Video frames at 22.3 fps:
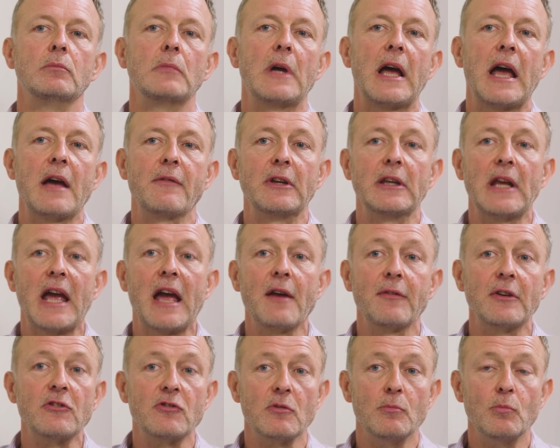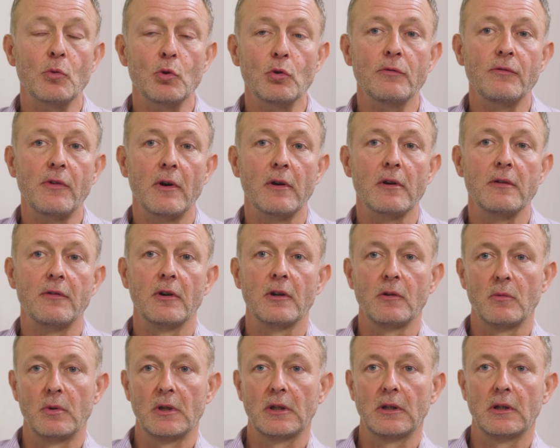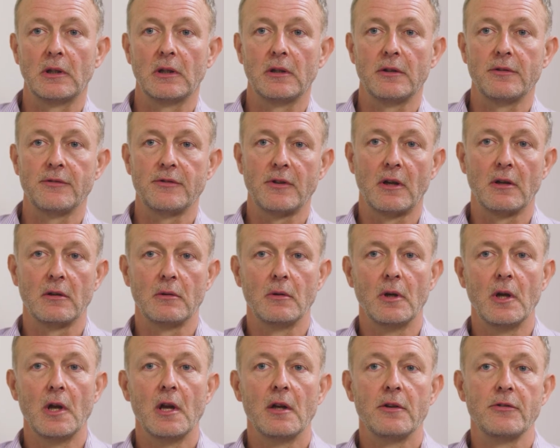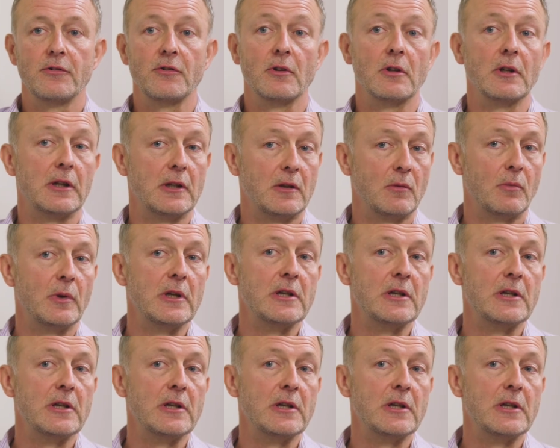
having to move very, very quickly. So certainly in